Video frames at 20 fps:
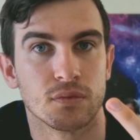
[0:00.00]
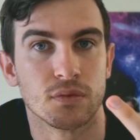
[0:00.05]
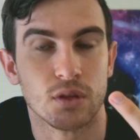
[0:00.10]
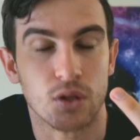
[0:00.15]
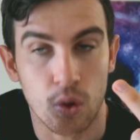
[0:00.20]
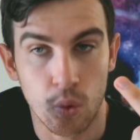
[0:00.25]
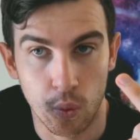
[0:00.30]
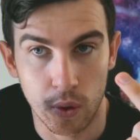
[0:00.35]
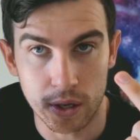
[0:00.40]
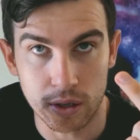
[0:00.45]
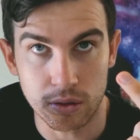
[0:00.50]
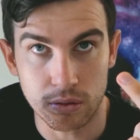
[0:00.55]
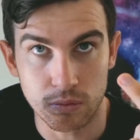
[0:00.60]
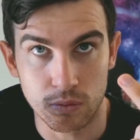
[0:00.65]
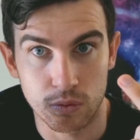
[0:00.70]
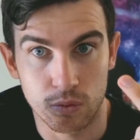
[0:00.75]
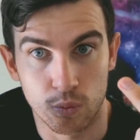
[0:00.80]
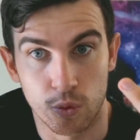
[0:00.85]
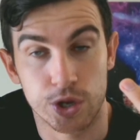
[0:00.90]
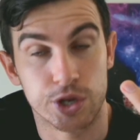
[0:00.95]
Well,
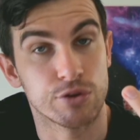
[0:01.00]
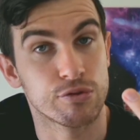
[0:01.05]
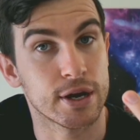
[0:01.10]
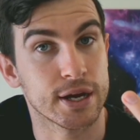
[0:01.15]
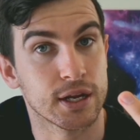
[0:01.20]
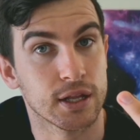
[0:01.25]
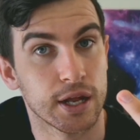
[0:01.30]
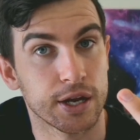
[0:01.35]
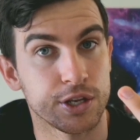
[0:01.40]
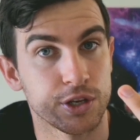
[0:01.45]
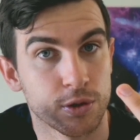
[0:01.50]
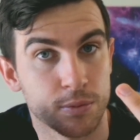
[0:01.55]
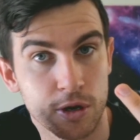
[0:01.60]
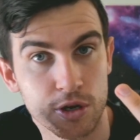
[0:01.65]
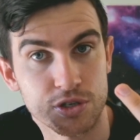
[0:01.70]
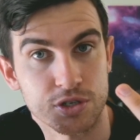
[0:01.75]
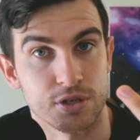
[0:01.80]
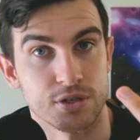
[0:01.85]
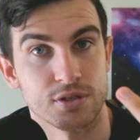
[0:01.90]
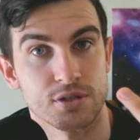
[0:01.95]
were you regulating your
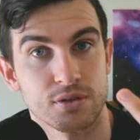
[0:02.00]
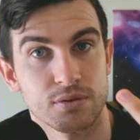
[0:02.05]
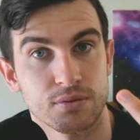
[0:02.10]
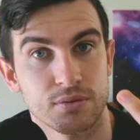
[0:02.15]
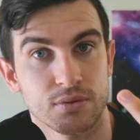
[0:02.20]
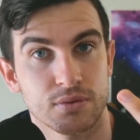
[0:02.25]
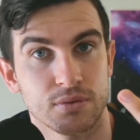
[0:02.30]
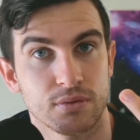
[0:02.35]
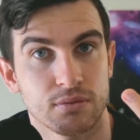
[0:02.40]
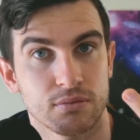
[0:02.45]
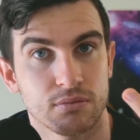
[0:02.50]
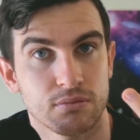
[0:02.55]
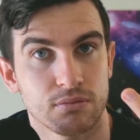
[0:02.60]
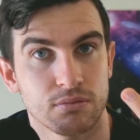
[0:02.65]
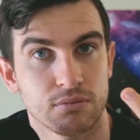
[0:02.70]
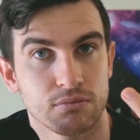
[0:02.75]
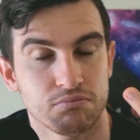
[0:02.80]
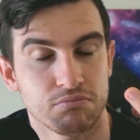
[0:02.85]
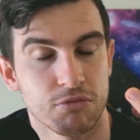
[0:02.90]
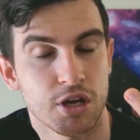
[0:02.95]
emotions?
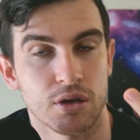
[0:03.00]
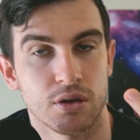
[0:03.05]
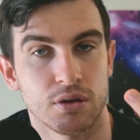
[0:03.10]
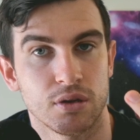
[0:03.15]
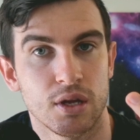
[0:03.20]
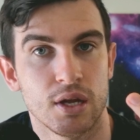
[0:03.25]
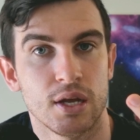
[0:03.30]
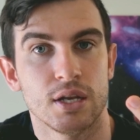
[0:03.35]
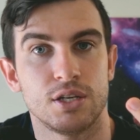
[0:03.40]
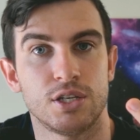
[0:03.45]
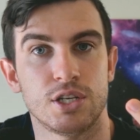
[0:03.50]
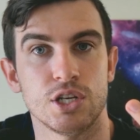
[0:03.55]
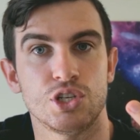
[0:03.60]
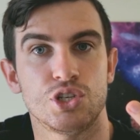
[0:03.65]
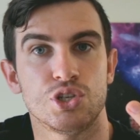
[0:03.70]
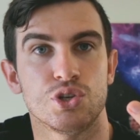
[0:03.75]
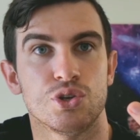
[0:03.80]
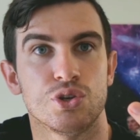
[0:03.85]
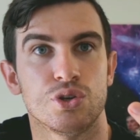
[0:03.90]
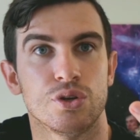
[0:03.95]
No.
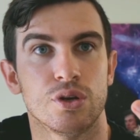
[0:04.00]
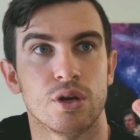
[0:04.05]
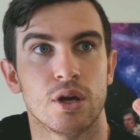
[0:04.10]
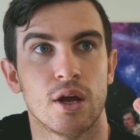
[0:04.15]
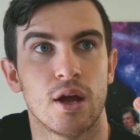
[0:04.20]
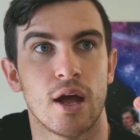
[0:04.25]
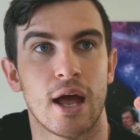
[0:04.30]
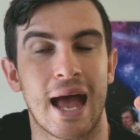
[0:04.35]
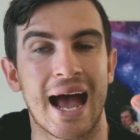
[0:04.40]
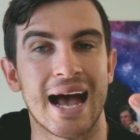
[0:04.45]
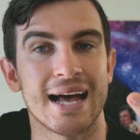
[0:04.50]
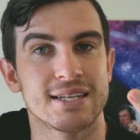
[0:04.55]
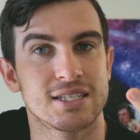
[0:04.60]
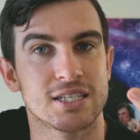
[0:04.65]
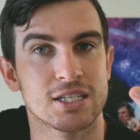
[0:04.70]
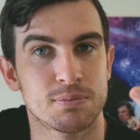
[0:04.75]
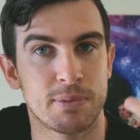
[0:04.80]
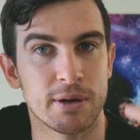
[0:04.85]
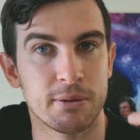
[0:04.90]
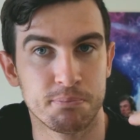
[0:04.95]
Has this
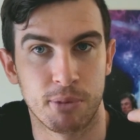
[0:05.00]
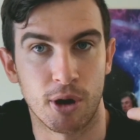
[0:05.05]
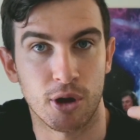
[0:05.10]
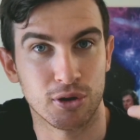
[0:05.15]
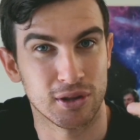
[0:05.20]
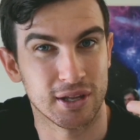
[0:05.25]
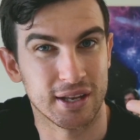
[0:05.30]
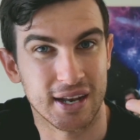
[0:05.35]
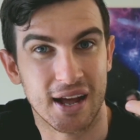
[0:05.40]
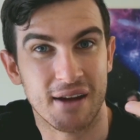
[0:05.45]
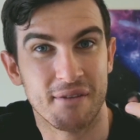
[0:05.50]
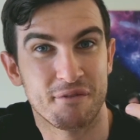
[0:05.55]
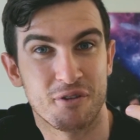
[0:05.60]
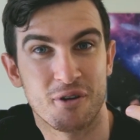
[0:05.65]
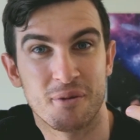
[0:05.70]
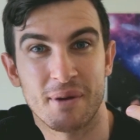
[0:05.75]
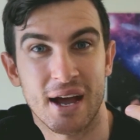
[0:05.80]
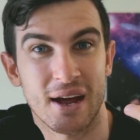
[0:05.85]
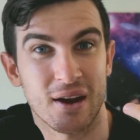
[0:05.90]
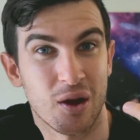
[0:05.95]
been bottling up for
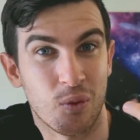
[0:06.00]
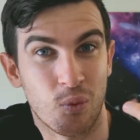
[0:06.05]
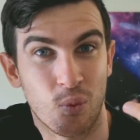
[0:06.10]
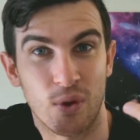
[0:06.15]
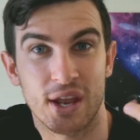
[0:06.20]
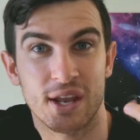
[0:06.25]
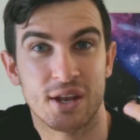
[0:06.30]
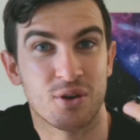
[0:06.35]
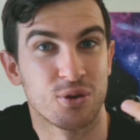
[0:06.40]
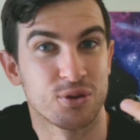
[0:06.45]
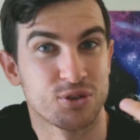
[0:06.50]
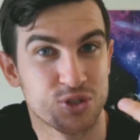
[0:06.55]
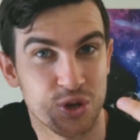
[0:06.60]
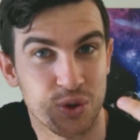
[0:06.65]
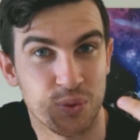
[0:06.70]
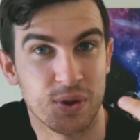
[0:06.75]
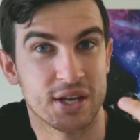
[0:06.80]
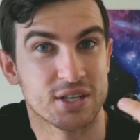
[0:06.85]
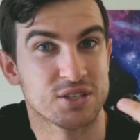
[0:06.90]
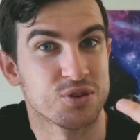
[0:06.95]
about a week or 2
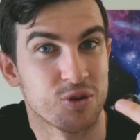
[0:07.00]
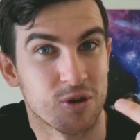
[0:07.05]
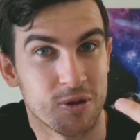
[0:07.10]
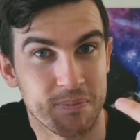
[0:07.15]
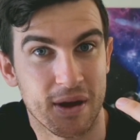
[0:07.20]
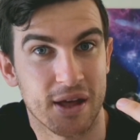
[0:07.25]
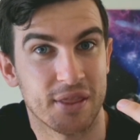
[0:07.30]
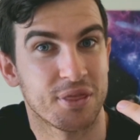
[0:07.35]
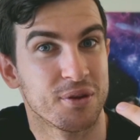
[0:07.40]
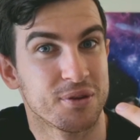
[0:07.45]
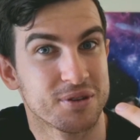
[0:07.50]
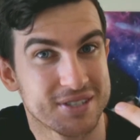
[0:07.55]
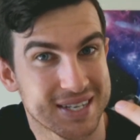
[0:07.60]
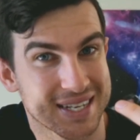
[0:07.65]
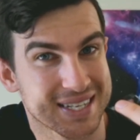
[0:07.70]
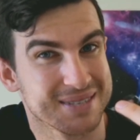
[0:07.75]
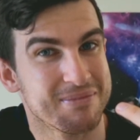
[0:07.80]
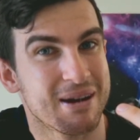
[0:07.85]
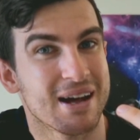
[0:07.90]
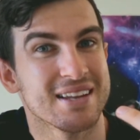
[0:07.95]
weeks or a month or
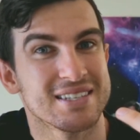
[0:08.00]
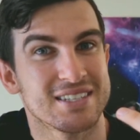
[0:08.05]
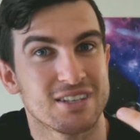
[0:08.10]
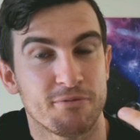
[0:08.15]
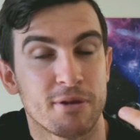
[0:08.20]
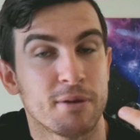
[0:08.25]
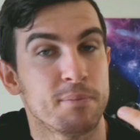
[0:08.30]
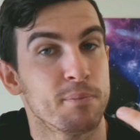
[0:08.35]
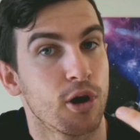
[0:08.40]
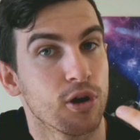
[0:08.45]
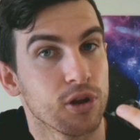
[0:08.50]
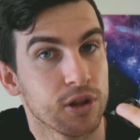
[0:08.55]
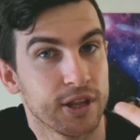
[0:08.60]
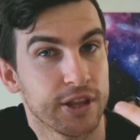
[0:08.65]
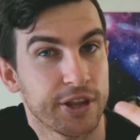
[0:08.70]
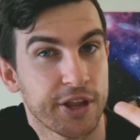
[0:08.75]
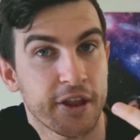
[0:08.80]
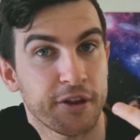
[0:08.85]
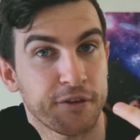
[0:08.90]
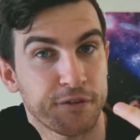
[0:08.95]
6 months? You've been bottling
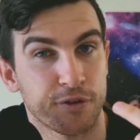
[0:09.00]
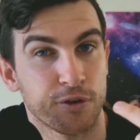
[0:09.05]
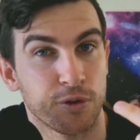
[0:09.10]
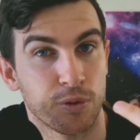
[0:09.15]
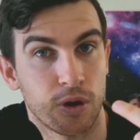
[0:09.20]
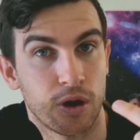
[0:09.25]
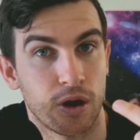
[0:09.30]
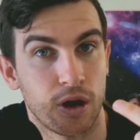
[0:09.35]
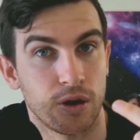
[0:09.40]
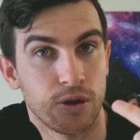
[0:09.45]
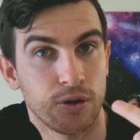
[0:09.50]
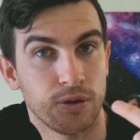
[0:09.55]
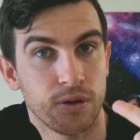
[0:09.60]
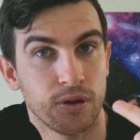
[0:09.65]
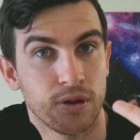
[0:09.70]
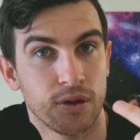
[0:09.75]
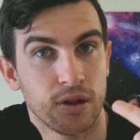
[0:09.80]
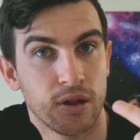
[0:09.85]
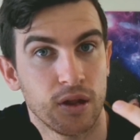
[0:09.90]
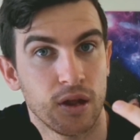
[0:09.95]
this for a while
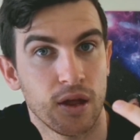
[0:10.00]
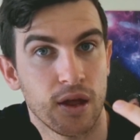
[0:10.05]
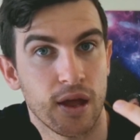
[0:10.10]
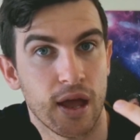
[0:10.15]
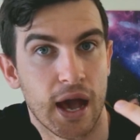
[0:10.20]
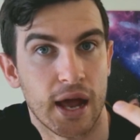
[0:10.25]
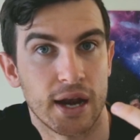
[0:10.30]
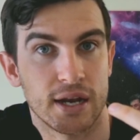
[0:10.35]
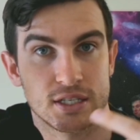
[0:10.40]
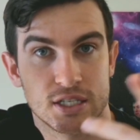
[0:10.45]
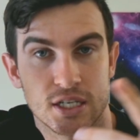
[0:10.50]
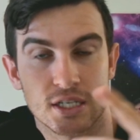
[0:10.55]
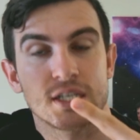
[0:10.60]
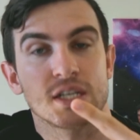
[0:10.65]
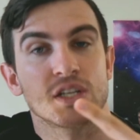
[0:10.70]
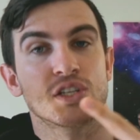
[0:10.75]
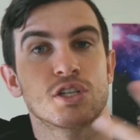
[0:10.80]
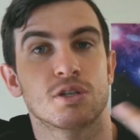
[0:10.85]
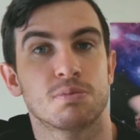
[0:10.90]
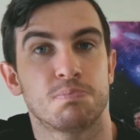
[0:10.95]
and it just
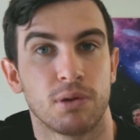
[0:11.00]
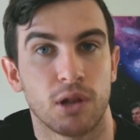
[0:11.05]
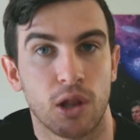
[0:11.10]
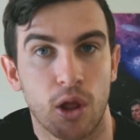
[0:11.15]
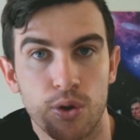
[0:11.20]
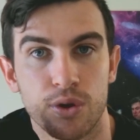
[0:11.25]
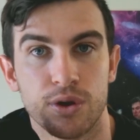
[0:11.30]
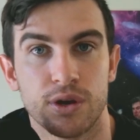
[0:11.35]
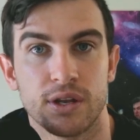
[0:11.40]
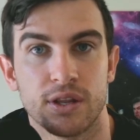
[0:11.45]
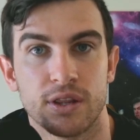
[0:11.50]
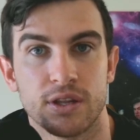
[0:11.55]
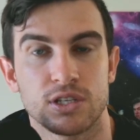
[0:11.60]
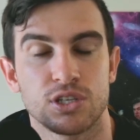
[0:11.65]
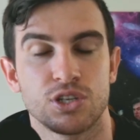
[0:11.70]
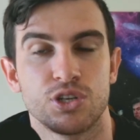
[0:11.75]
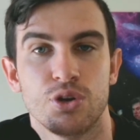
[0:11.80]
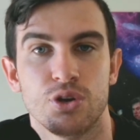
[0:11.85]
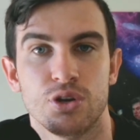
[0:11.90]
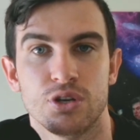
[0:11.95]
exploded in this
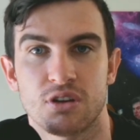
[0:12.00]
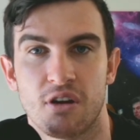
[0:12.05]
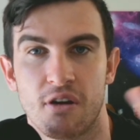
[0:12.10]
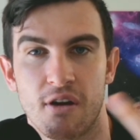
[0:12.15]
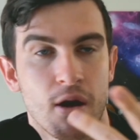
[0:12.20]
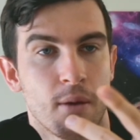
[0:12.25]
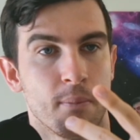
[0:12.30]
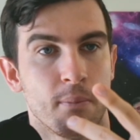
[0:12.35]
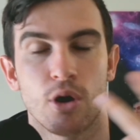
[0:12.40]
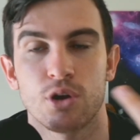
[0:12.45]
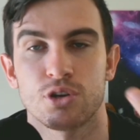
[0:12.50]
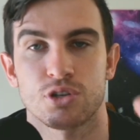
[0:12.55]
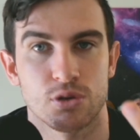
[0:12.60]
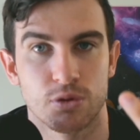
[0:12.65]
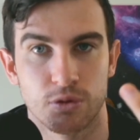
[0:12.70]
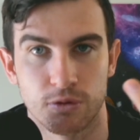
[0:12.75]
huge emotional